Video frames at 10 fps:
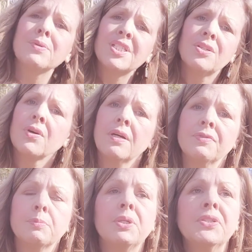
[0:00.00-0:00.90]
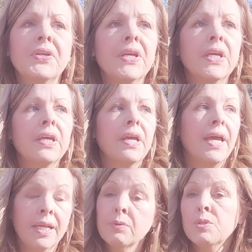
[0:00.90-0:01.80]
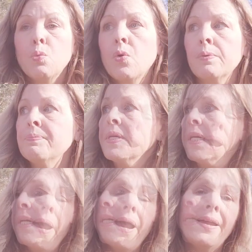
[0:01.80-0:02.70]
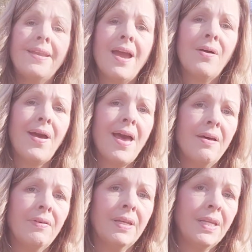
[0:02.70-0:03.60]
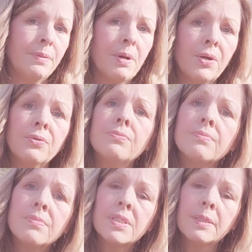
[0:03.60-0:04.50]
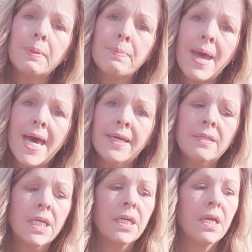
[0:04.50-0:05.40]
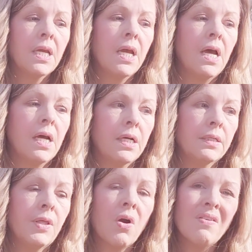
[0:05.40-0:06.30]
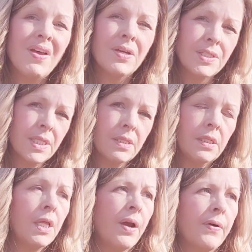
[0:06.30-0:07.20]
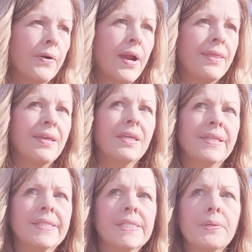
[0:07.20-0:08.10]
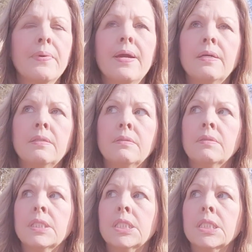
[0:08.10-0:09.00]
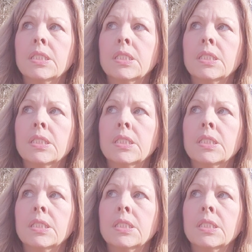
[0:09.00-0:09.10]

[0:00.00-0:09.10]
it was still comfortable and it was warm. I now have a Nemo sleeping pad. The R value is a little lower. I think it's around